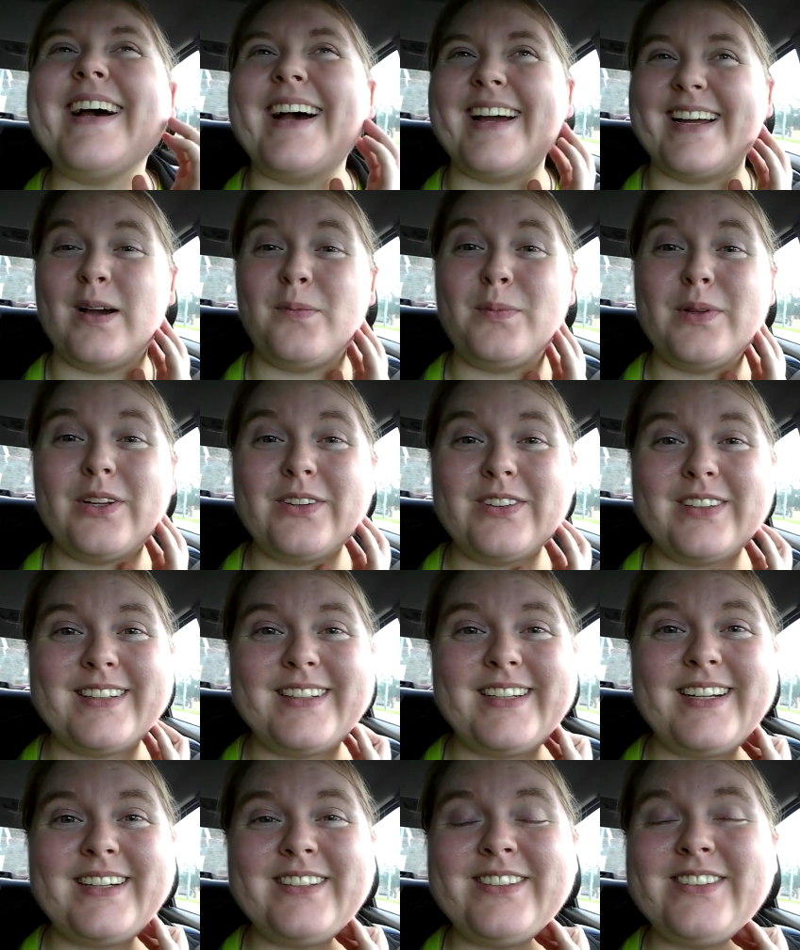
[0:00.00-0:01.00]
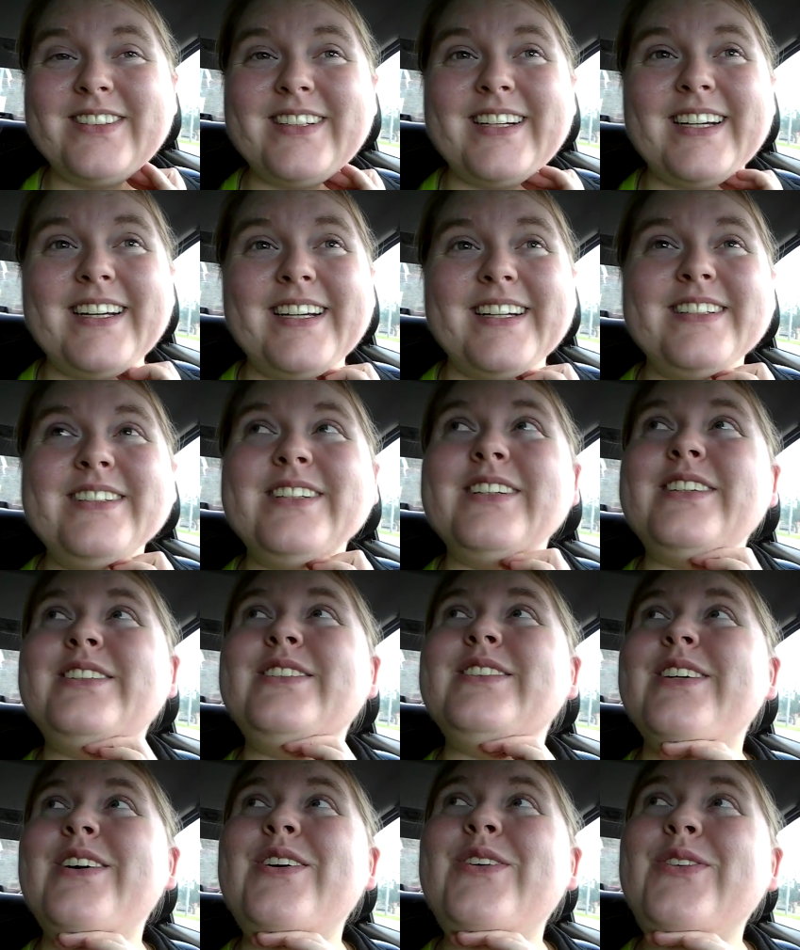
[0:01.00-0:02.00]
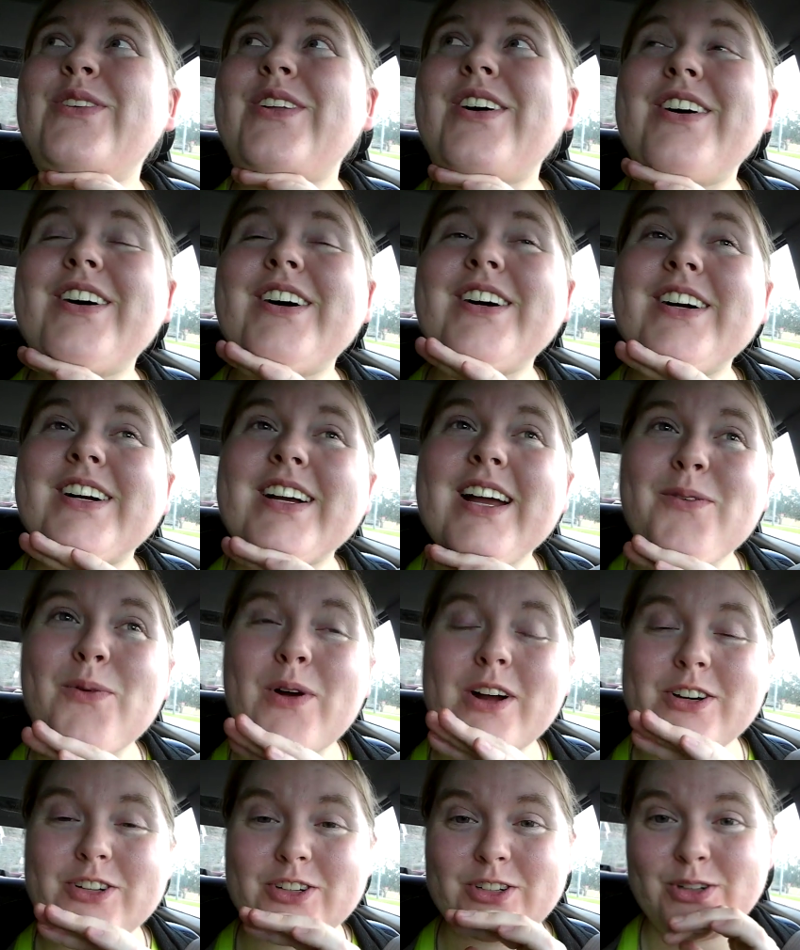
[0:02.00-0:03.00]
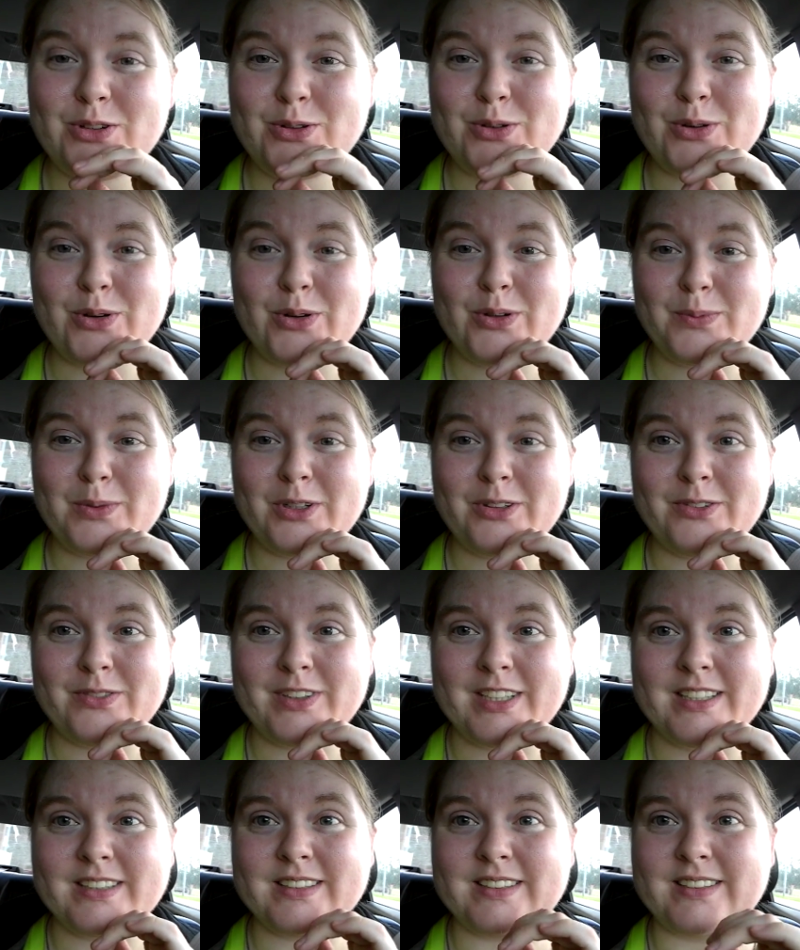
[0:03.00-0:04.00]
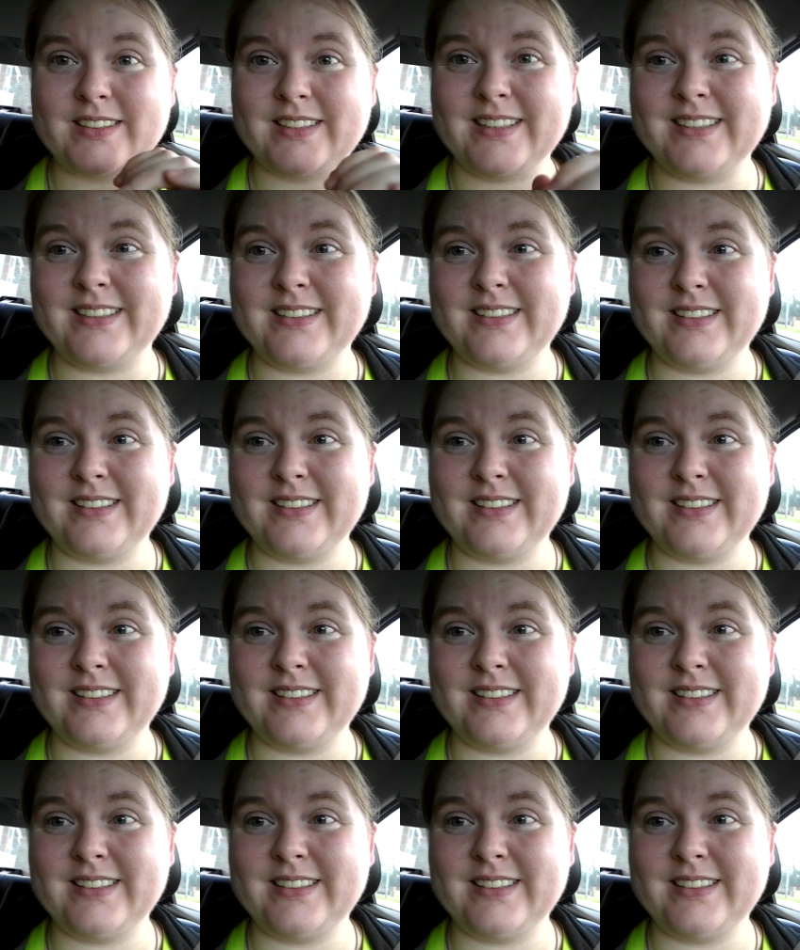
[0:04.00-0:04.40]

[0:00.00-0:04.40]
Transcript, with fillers: I uploaded it yesterday. It took so long. I watched two whole movies,